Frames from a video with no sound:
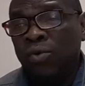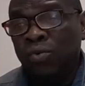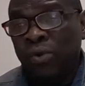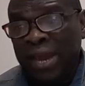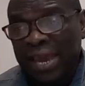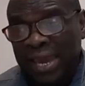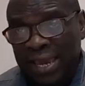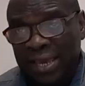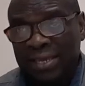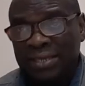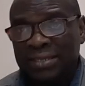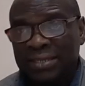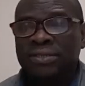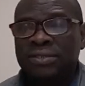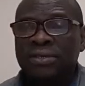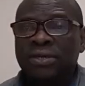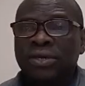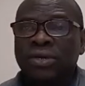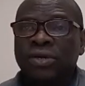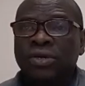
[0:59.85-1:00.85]

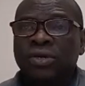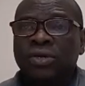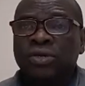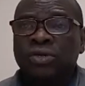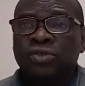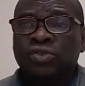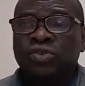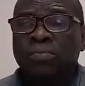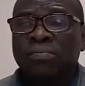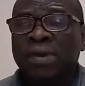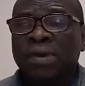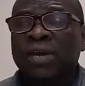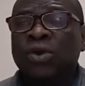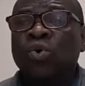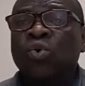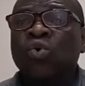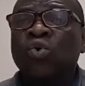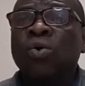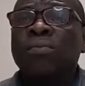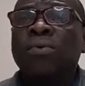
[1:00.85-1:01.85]
ways to make
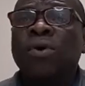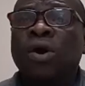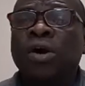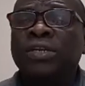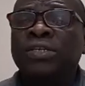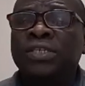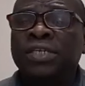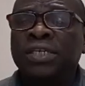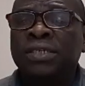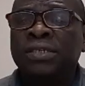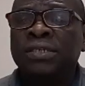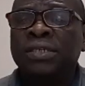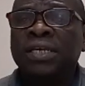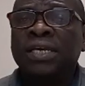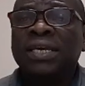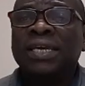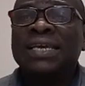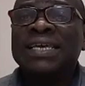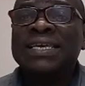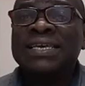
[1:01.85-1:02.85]
home
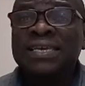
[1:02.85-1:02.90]
hunting